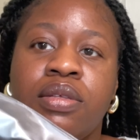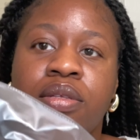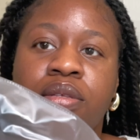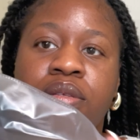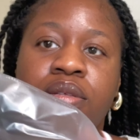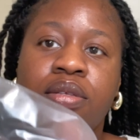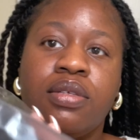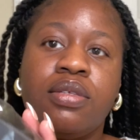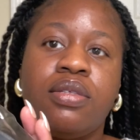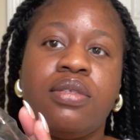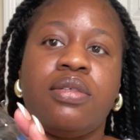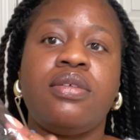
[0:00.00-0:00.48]

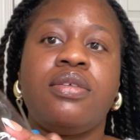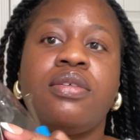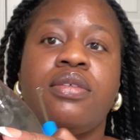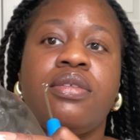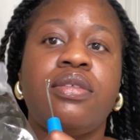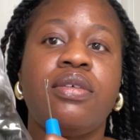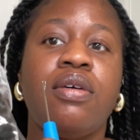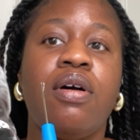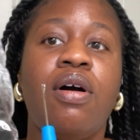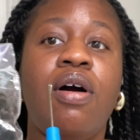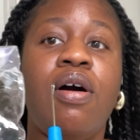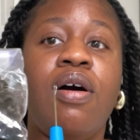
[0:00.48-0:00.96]
This is
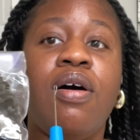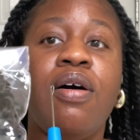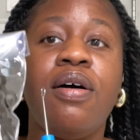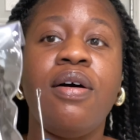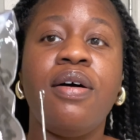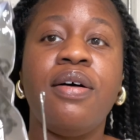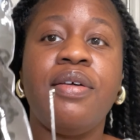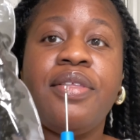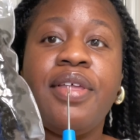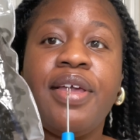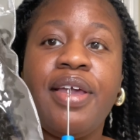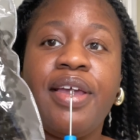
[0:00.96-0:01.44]

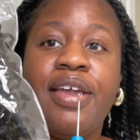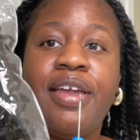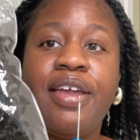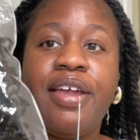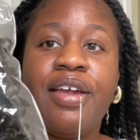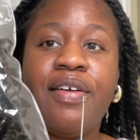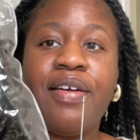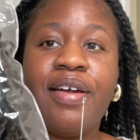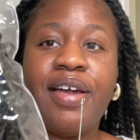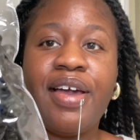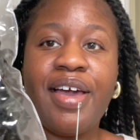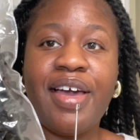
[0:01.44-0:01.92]
all the
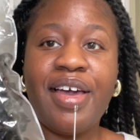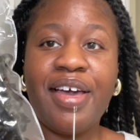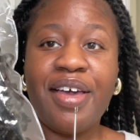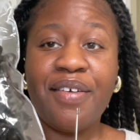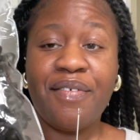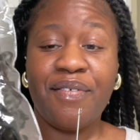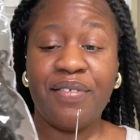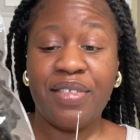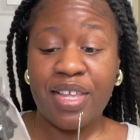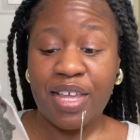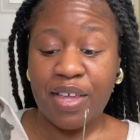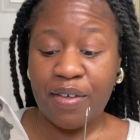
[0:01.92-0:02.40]
hair I
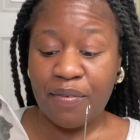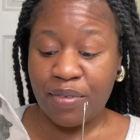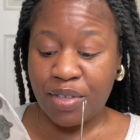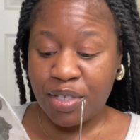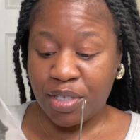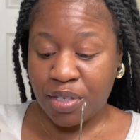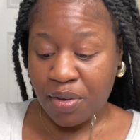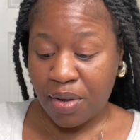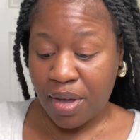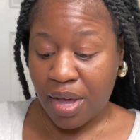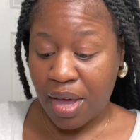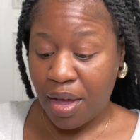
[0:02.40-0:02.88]
have left,
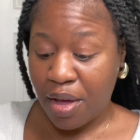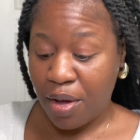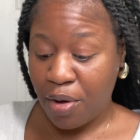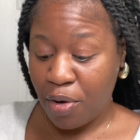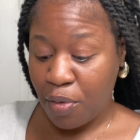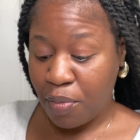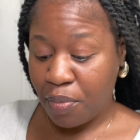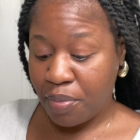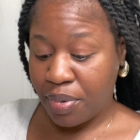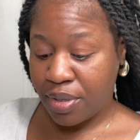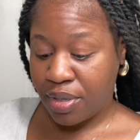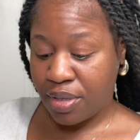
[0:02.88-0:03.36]
so I
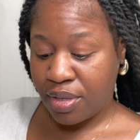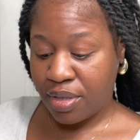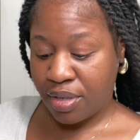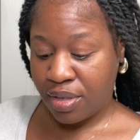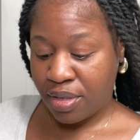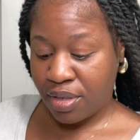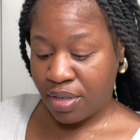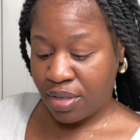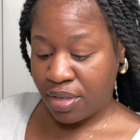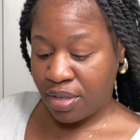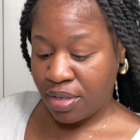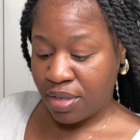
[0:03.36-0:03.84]
hope
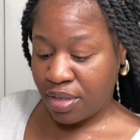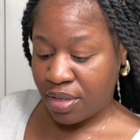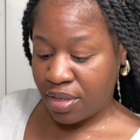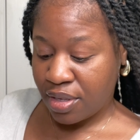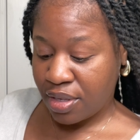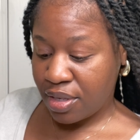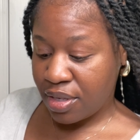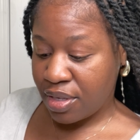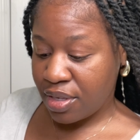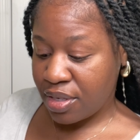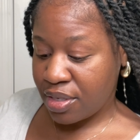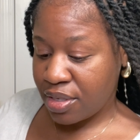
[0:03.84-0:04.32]

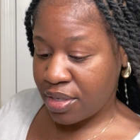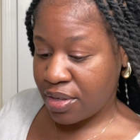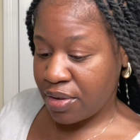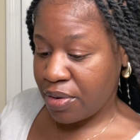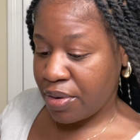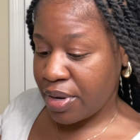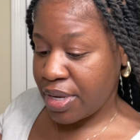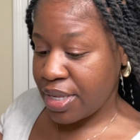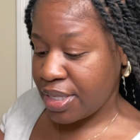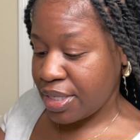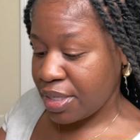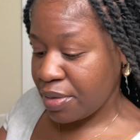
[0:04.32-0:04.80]
it's
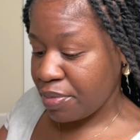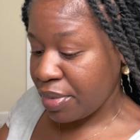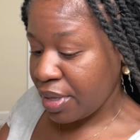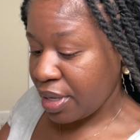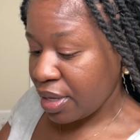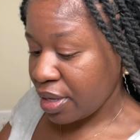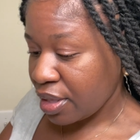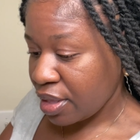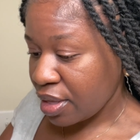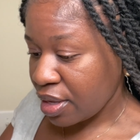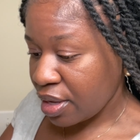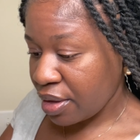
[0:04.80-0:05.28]
going to
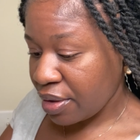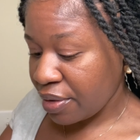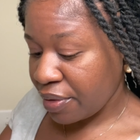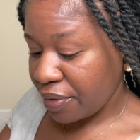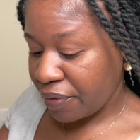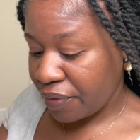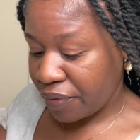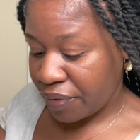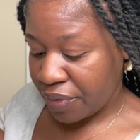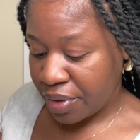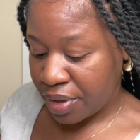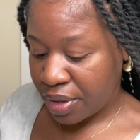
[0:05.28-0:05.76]
be
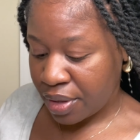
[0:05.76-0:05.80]
enough.